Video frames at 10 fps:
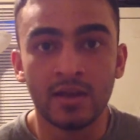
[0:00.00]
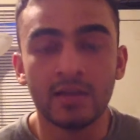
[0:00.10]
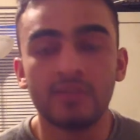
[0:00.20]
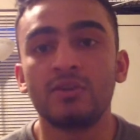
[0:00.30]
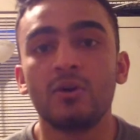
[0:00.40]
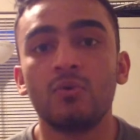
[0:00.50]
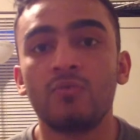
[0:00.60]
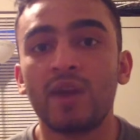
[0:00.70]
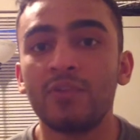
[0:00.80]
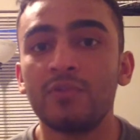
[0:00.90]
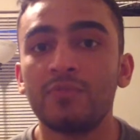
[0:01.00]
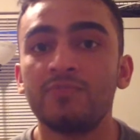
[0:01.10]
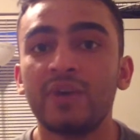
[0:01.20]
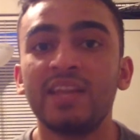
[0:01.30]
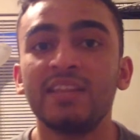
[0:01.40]
So rather than
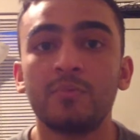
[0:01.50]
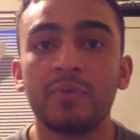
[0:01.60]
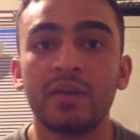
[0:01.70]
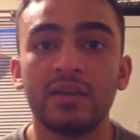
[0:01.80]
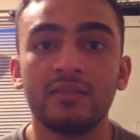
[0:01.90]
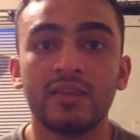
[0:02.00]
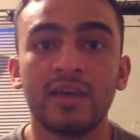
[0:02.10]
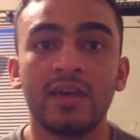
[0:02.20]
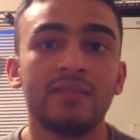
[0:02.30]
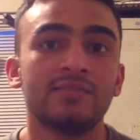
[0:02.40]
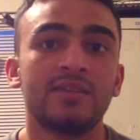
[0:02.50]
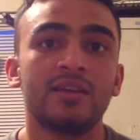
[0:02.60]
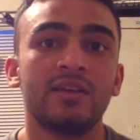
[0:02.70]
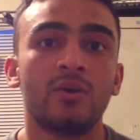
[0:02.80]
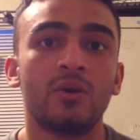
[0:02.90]
fighting the pain and
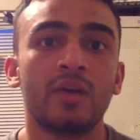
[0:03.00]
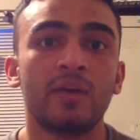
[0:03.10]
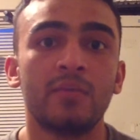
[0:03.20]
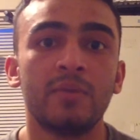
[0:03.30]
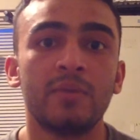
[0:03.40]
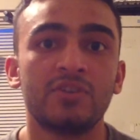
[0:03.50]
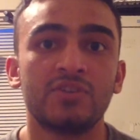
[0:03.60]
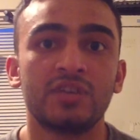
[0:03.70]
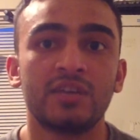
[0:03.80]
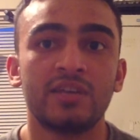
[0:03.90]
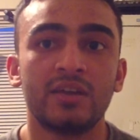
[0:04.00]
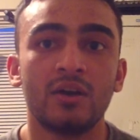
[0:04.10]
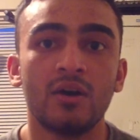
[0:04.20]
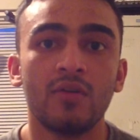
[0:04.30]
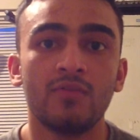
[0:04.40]
saying, okay, maybe I should take a day
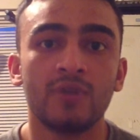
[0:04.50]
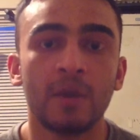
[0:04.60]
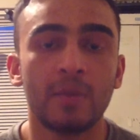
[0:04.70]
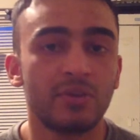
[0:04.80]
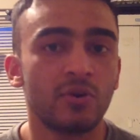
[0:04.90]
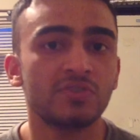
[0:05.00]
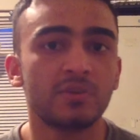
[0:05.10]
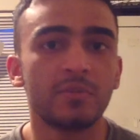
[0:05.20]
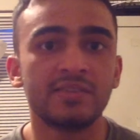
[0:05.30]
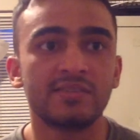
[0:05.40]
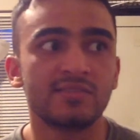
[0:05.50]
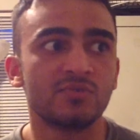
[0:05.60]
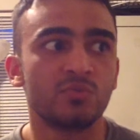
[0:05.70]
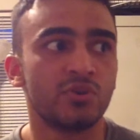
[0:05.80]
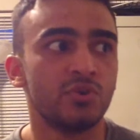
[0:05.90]
off. There are some
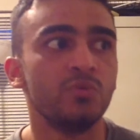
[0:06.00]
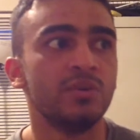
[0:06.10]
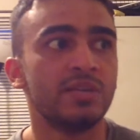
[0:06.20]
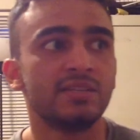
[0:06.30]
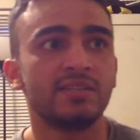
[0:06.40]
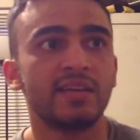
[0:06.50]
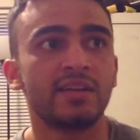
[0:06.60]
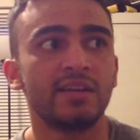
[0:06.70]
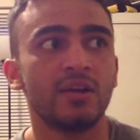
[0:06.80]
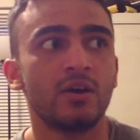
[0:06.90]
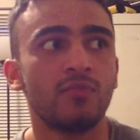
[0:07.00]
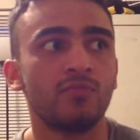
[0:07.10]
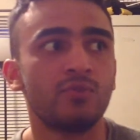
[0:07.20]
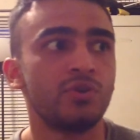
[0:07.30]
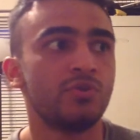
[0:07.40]
instances where you need to take a day off
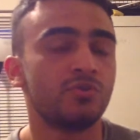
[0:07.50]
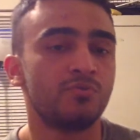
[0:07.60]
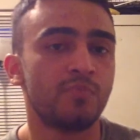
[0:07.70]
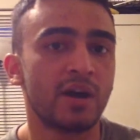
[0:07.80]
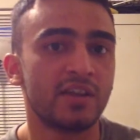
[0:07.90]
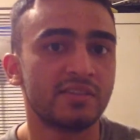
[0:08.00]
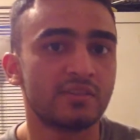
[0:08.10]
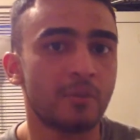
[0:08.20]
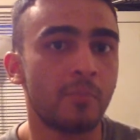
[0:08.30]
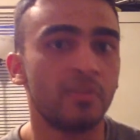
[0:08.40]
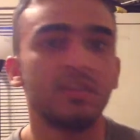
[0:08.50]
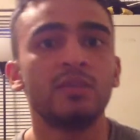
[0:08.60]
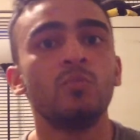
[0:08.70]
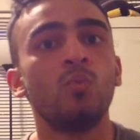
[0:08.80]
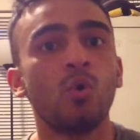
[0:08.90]
where your body is
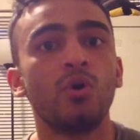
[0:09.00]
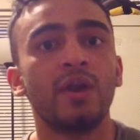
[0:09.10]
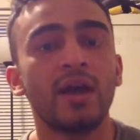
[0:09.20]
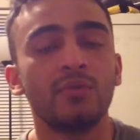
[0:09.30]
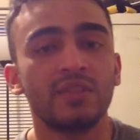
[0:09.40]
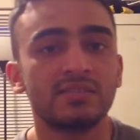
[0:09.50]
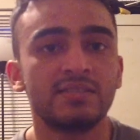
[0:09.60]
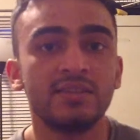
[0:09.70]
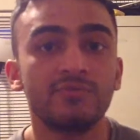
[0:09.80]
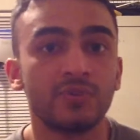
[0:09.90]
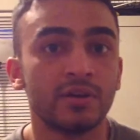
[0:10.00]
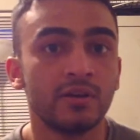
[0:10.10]
completely worn out. That's different.